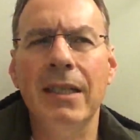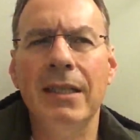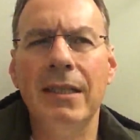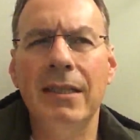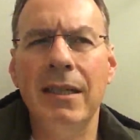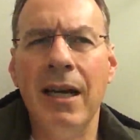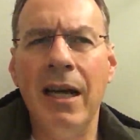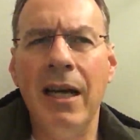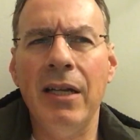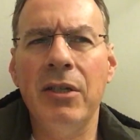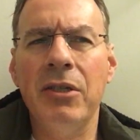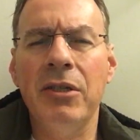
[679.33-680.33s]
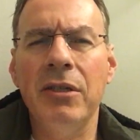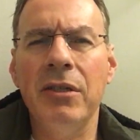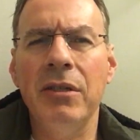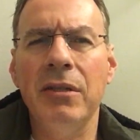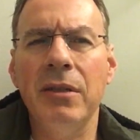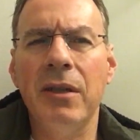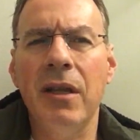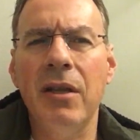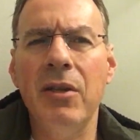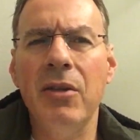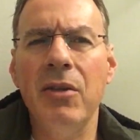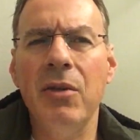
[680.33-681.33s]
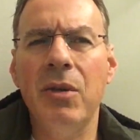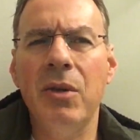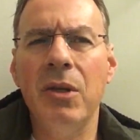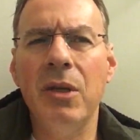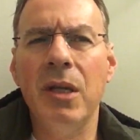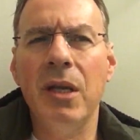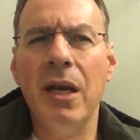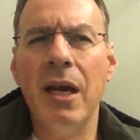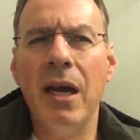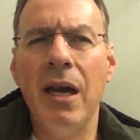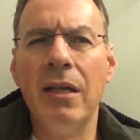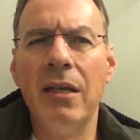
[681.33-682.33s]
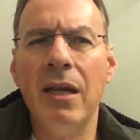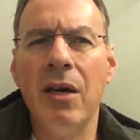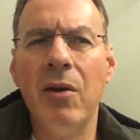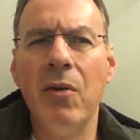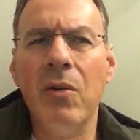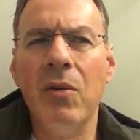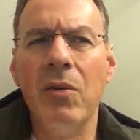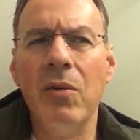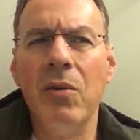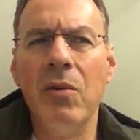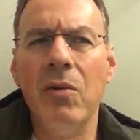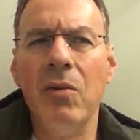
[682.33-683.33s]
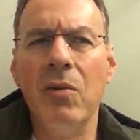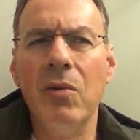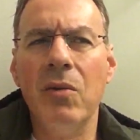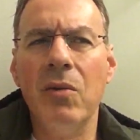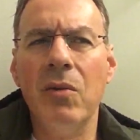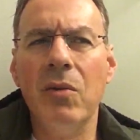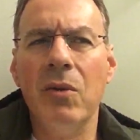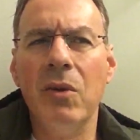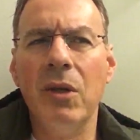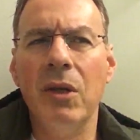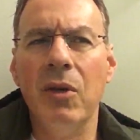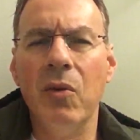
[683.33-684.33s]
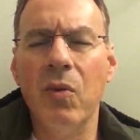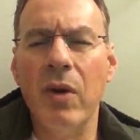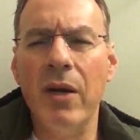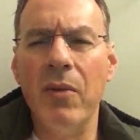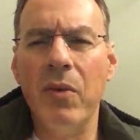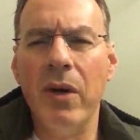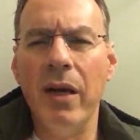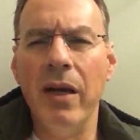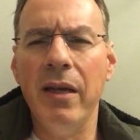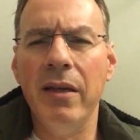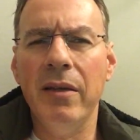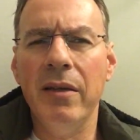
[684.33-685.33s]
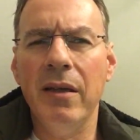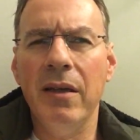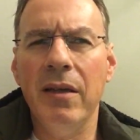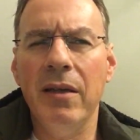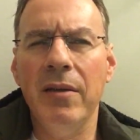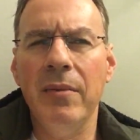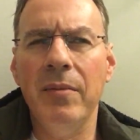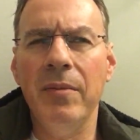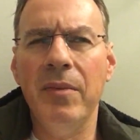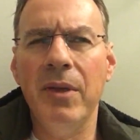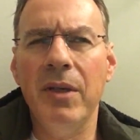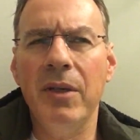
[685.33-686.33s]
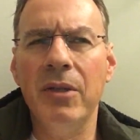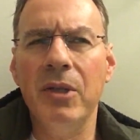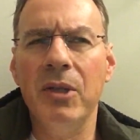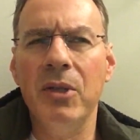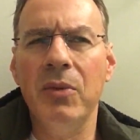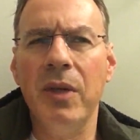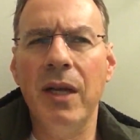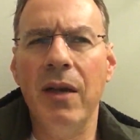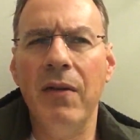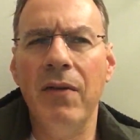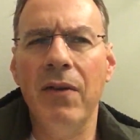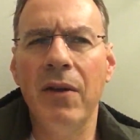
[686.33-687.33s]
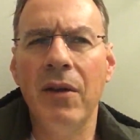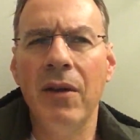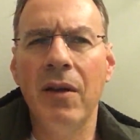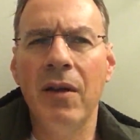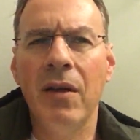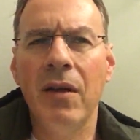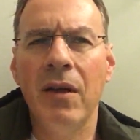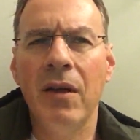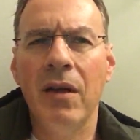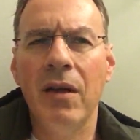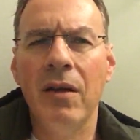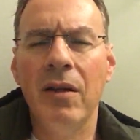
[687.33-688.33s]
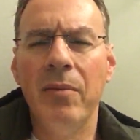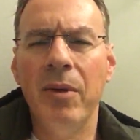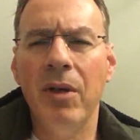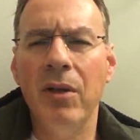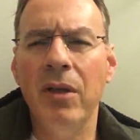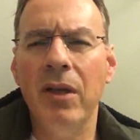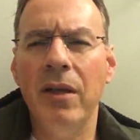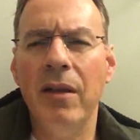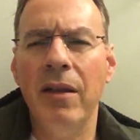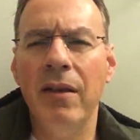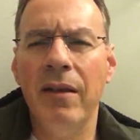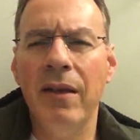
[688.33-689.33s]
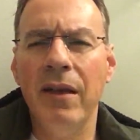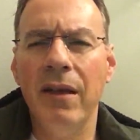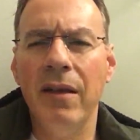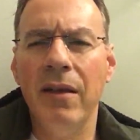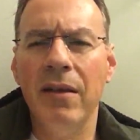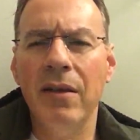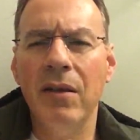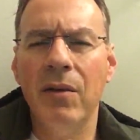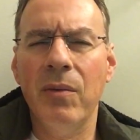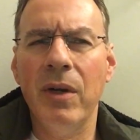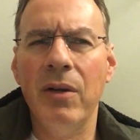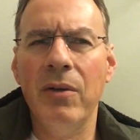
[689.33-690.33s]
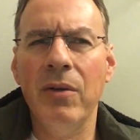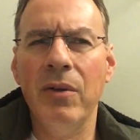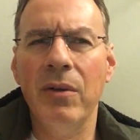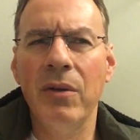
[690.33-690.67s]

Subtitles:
detached, then you could act how in a right way, because you would have the ability to think around,